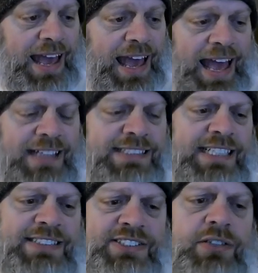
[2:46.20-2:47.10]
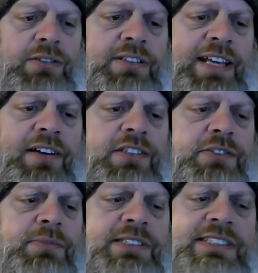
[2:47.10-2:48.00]
has that certain
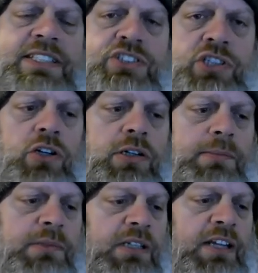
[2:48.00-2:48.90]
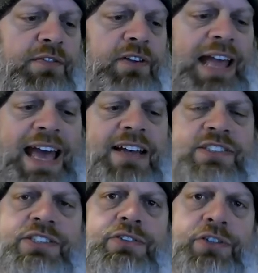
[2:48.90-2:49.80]
characteristic charm, delivery,
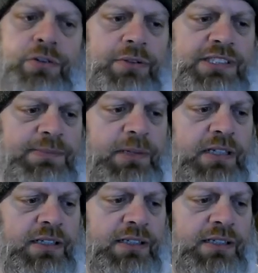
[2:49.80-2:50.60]
attitude, charisma,